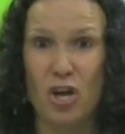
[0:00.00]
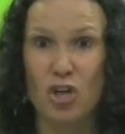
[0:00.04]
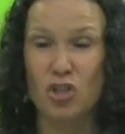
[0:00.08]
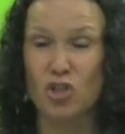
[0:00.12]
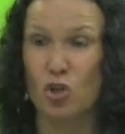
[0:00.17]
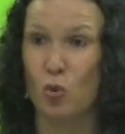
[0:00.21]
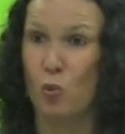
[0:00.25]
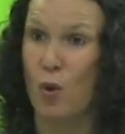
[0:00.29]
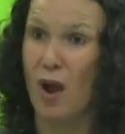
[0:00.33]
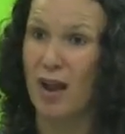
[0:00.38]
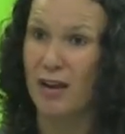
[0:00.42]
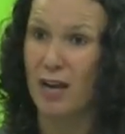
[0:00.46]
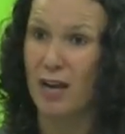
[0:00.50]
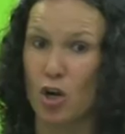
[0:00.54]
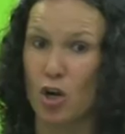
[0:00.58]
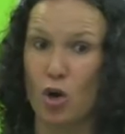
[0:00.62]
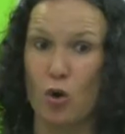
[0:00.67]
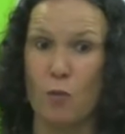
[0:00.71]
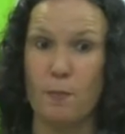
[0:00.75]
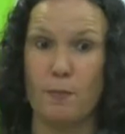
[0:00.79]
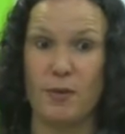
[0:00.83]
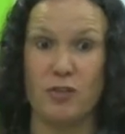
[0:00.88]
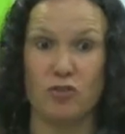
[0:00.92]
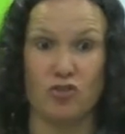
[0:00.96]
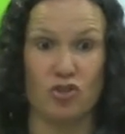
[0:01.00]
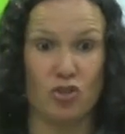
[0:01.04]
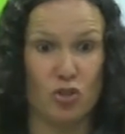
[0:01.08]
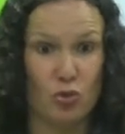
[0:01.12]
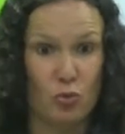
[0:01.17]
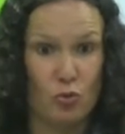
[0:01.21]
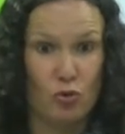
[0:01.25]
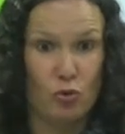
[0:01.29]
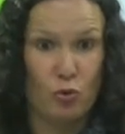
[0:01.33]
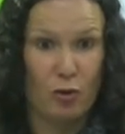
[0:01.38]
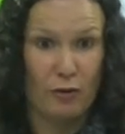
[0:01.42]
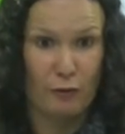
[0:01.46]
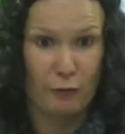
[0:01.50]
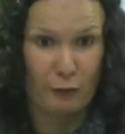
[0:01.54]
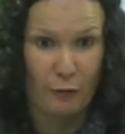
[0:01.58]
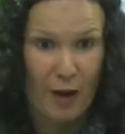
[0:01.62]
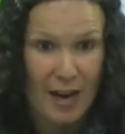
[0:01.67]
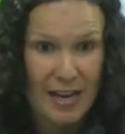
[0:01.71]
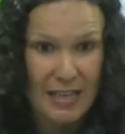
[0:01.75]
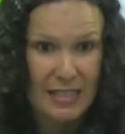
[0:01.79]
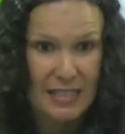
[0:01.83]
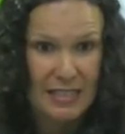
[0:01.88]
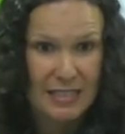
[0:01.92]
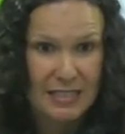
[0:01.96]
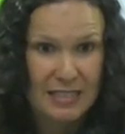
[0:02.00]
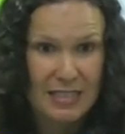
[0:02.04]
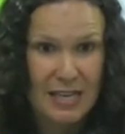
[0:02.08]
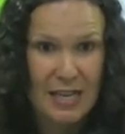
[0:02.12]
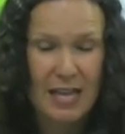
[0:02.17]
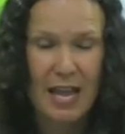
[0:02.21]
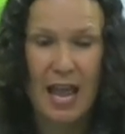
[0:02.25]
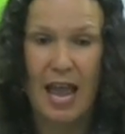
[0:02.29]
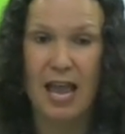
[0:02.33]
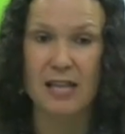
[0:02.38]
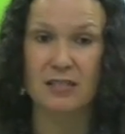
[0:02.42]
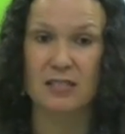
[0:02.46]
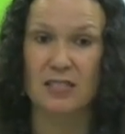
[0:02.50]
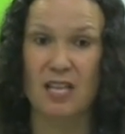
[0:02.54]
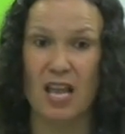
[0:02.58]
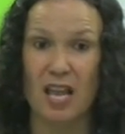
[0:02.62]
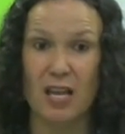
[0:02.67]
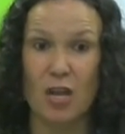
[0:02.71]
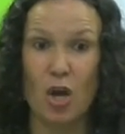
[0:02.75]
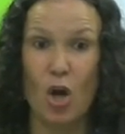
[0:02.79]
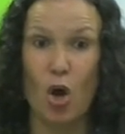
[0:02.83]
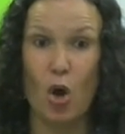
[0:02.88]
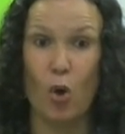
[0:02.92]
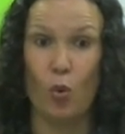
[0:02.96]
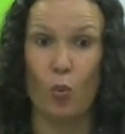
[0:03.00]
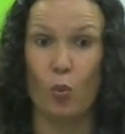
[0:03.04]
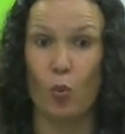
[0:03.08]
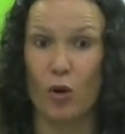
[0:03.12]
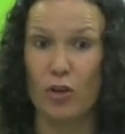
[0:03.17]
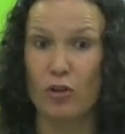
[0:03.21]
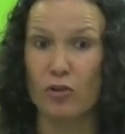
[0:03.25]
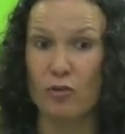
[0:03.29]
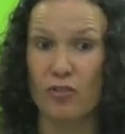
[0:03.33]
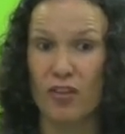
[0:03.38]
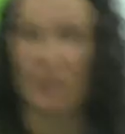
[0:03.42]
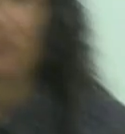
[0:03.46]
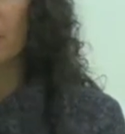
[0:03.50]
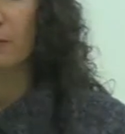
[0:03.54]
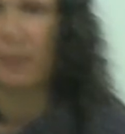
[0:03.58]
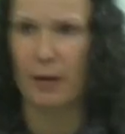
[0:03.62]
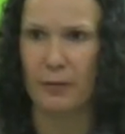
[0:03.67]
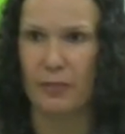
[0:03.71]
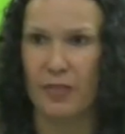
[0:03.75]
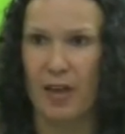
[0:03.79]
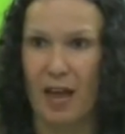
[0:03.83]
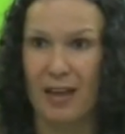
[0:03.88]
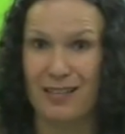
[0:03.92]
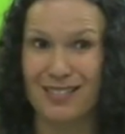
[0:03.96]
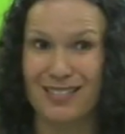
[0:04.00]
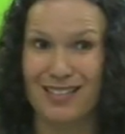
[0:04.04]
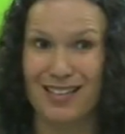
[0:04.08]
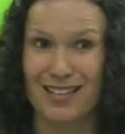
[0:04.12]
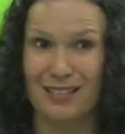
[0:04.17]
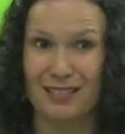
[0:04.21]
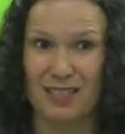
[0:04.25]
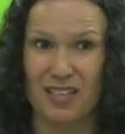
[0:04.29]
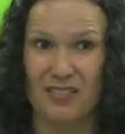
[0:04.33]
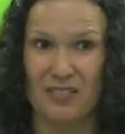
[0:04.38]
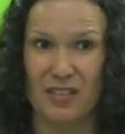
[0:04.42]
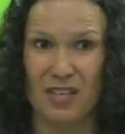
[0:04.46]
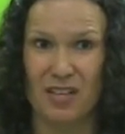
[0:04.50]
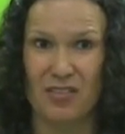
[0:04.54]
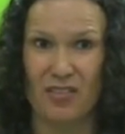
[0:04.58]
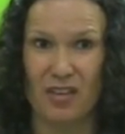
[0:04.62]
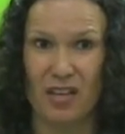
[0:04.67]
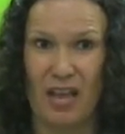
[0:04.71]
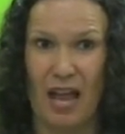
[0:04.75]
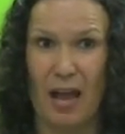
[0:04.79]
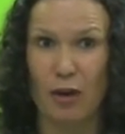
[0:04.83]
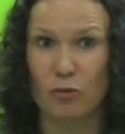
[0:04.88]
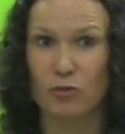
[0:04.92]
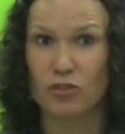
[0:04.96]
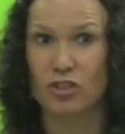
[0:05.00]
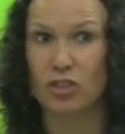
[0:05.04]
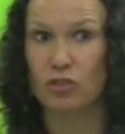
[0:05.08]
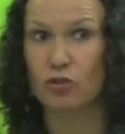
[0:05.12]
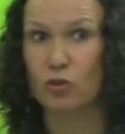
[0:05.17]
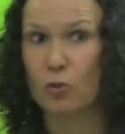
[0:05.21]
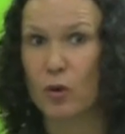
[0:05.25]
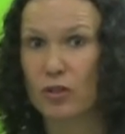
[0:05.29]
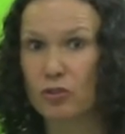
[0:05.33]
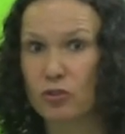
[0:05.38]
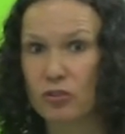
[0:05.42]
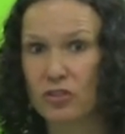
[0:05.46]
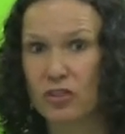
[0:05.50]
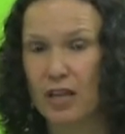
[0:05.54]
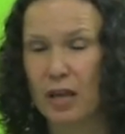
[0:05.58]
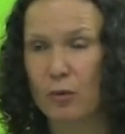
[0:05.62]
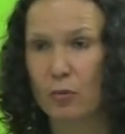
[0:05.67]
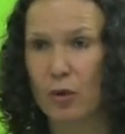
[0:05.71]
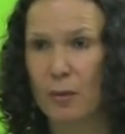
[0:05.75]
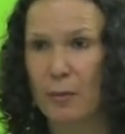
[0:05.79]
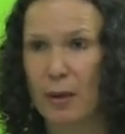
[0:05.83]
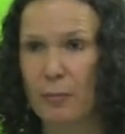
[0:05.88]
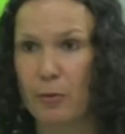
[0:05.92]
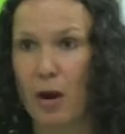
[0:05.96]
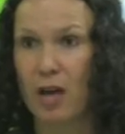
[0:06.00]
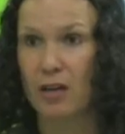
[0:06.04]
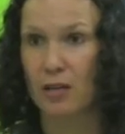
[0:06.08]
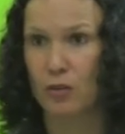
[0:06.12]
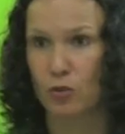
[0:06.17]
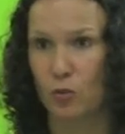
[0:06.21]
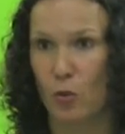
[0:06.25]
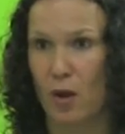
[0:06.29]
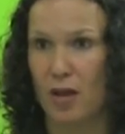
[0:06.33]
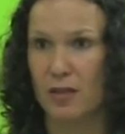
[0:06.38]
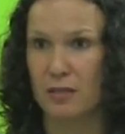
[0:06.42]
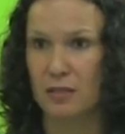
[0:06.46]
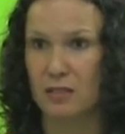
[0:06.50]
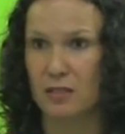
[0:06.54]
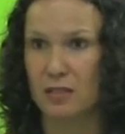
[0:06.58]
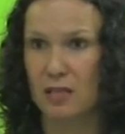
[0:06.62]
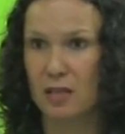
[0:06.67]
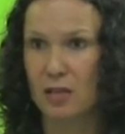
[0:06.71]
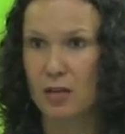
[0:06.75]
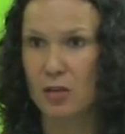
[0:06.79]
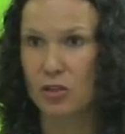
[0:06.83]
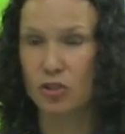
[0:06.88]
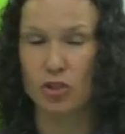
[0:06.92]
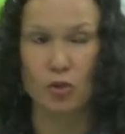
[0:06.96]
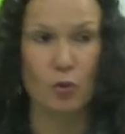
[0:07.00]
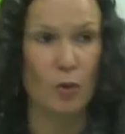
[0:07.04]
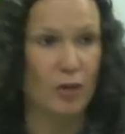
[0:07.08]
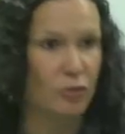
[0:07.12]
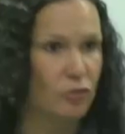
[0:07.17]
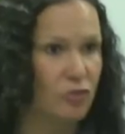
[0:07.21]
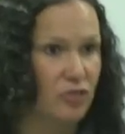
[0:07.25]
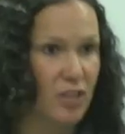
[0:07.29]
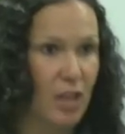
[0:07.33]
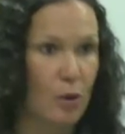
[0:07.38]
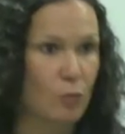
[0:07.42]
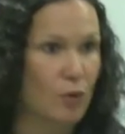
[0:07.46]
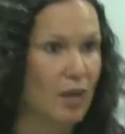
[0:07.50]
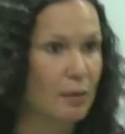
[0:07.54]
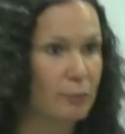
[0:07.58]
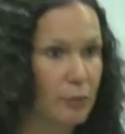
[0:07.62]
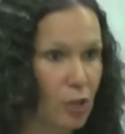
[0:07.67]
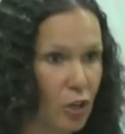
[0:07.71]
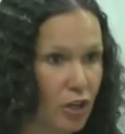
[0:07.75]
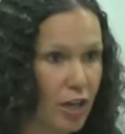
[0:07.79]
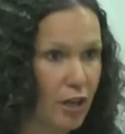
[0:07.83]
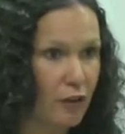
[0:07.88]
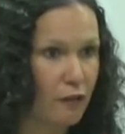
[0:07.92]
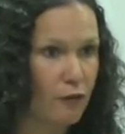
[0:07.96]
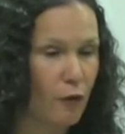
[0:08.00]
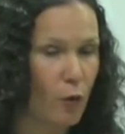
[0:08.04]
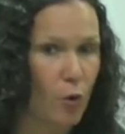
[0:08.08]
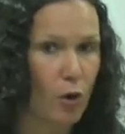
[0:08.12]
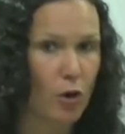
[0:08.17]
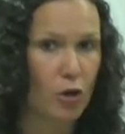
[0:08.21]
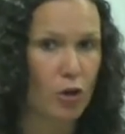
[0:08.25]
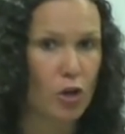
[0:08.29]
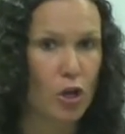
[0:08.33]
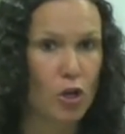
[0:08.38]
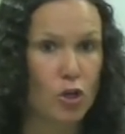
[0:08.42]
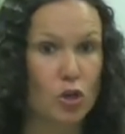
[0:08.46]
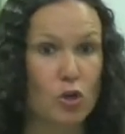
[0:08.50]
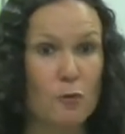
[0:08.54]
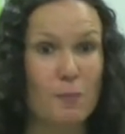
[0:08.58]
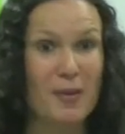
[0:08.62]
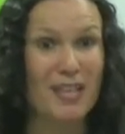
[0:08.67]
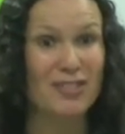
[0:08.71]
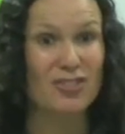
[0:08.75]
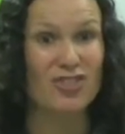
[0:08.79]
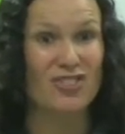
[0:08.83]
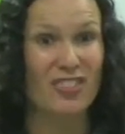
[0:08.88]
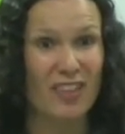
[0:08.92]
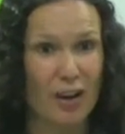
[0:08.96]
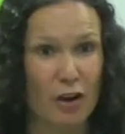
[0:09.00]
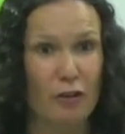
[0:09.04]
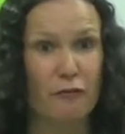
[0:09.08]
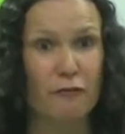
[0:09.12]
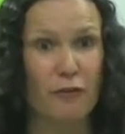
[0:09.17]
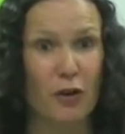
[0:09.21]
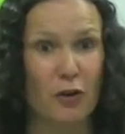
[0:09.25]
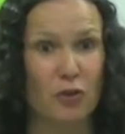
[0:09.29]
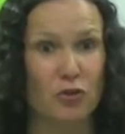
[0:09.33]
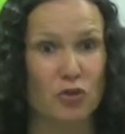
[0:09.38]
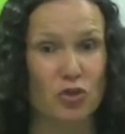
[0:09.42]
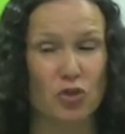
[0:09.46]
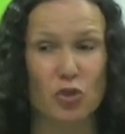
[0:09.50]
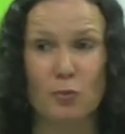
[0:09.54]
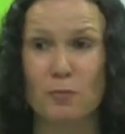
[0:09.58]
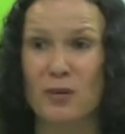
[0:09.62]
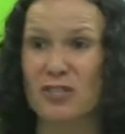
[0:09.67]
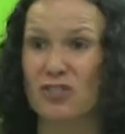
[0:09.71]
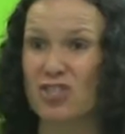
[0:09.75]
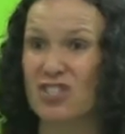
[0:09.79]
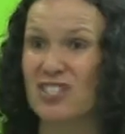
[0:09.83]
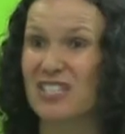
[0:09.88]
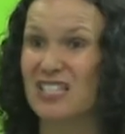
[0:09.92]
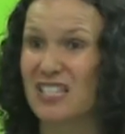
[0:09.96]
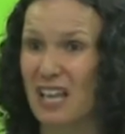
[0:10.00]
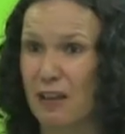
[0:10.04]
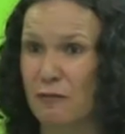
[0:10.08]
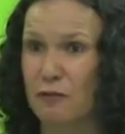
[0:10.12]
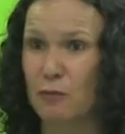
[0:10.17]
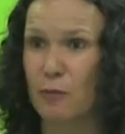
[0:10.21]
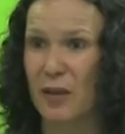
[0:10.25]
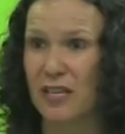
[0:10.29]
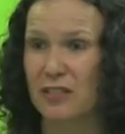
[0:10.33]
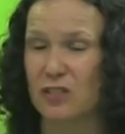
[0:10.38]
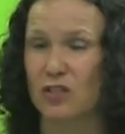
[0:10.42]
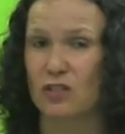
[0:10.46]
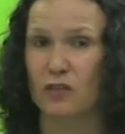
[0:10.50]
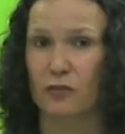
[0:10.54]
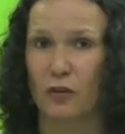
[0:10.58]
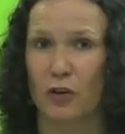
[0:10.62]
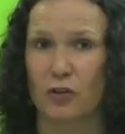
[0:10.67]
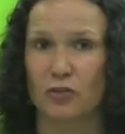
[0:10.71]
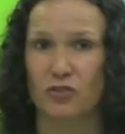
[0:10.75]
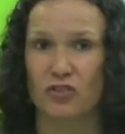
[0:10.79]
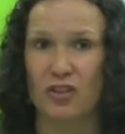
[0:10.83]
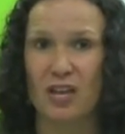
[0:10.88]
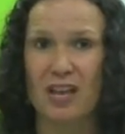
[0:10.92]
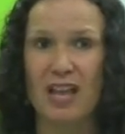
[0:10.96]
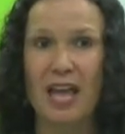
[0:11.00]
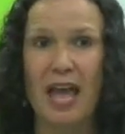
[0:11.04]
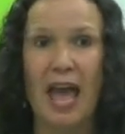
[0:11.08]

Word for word: So why go pitch to your friend and say, what do you think about that? Did I leave anything out? Did you understand what my product was? Do you understand what I'm looking for? You pitch there first. You pitch in safe spaces first.